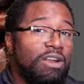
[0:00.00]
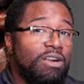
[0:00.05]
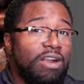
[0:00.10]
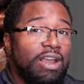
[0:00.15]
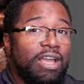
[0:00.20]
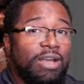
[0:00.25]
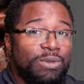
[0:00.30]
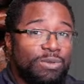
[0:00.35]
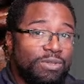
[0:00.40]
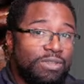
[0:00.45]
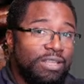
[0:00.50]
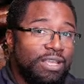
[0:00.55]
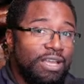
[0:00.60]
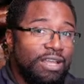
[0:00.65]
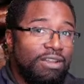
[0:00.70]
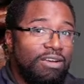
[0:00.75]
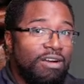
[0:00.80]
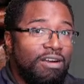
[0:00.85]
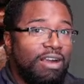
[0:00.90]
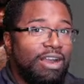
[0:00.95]
are el-
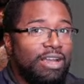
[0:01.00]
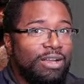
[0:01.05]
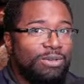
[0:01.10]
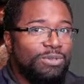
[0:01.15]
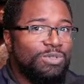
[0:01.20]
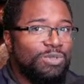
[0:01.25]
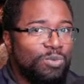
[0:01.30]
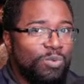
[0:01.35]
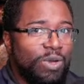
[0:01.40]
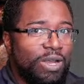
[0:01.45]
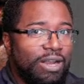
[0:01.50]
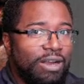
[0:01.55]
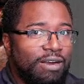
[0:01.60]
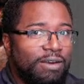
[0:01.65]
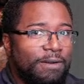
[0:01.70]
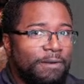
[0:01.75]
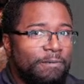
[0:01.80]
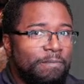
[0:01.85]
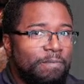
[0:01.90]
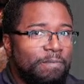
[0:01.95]
that are
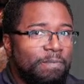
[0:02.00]
elsewhere.